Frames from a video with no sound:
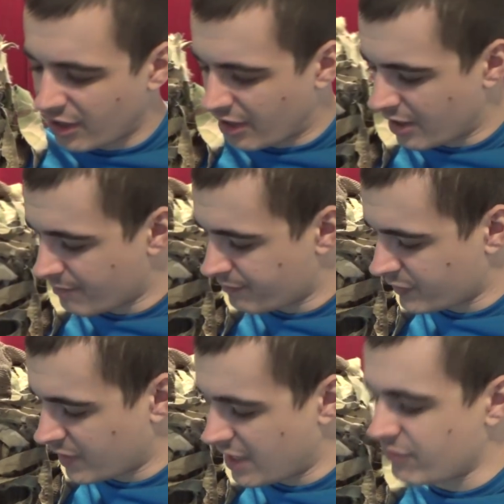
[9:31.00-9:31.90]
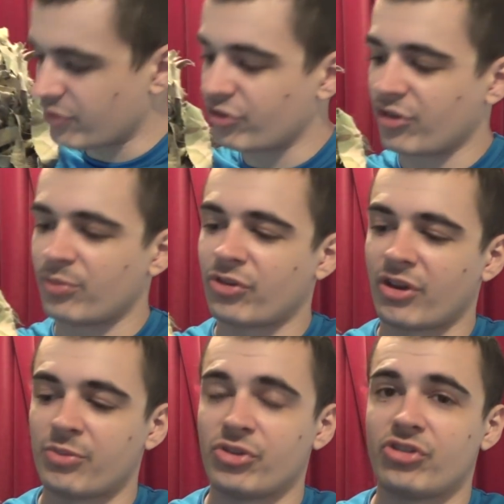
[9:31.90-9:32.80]
Um, even
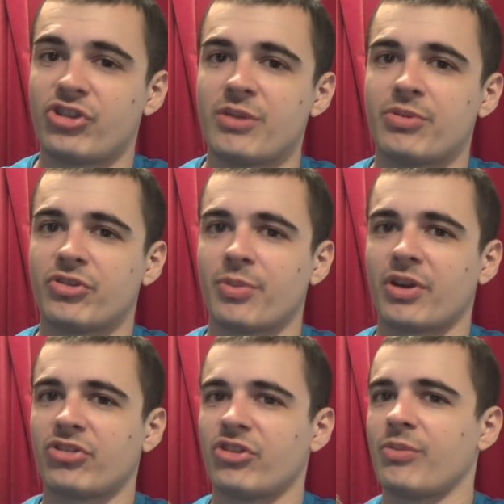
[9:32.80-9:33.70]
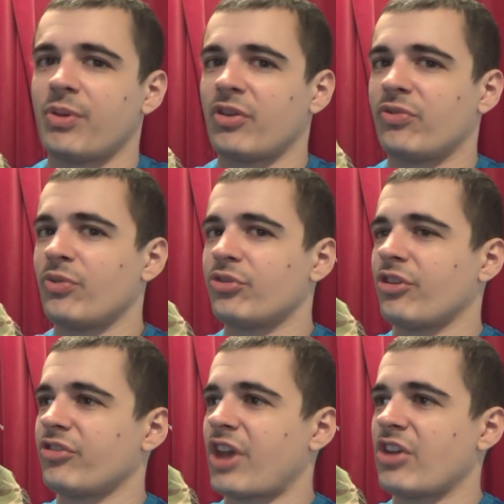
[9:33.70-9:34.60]
sometimes it's cheaper to buy surplus
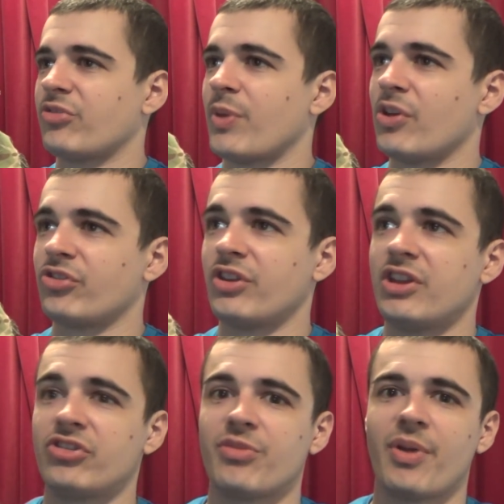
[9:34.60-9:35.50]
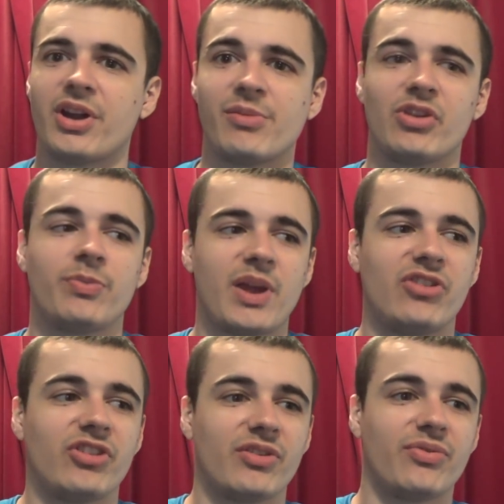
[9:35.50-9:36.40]
full-size gas masks than it is to buy the most
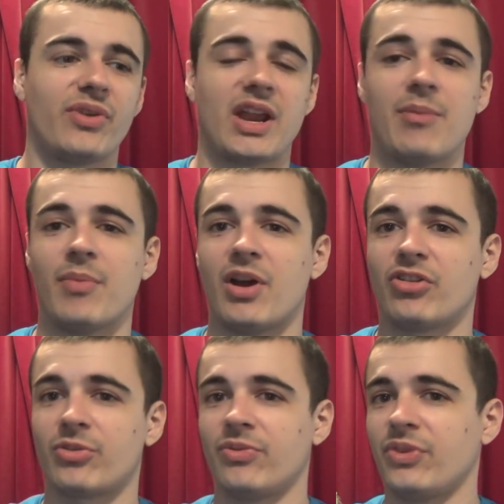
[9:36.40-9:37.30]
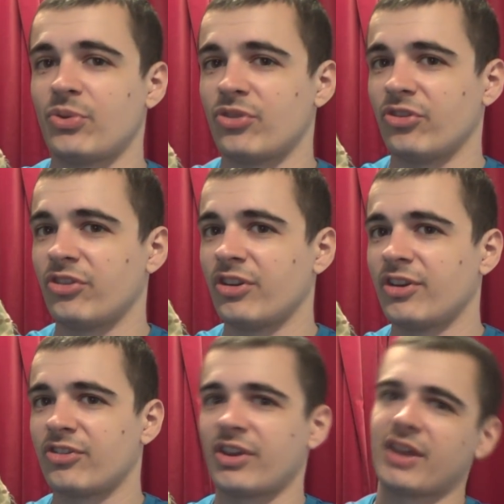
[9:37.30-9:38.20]
basic 3M mask with filters.
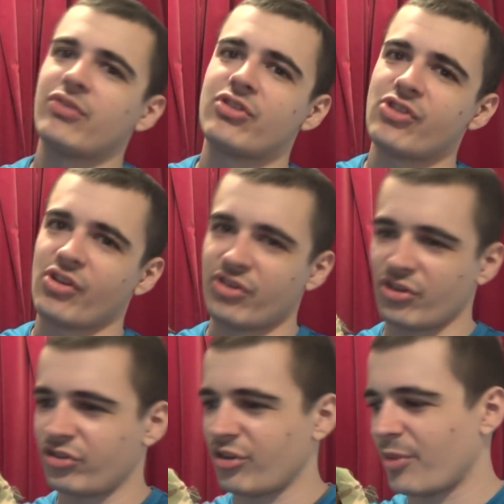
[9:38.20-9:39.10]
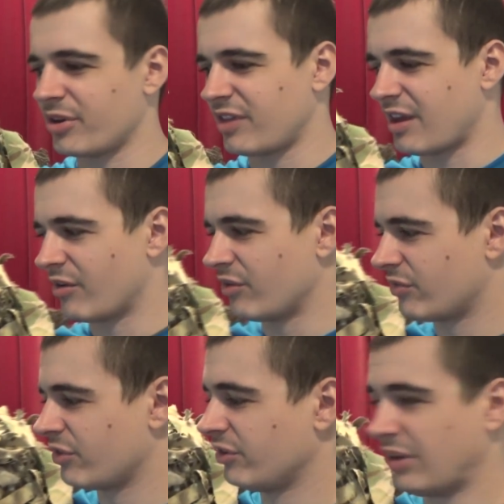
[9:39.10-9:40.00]
So that gives you, you know, you know some idea
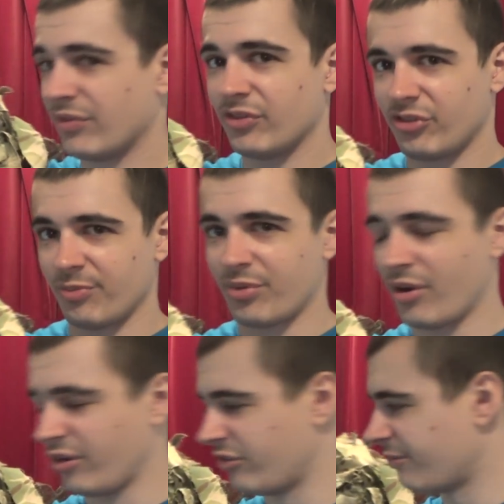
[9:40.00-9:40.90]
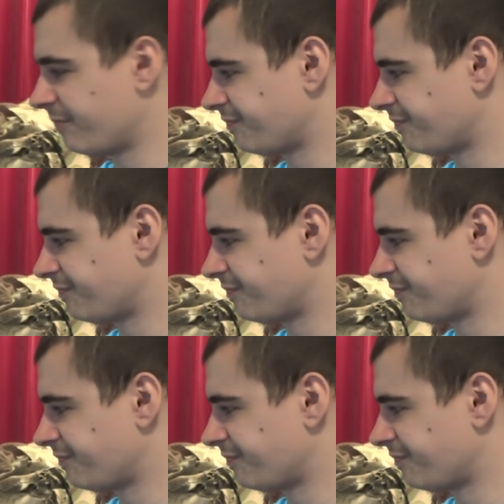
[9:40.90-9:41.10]
of the difference in price.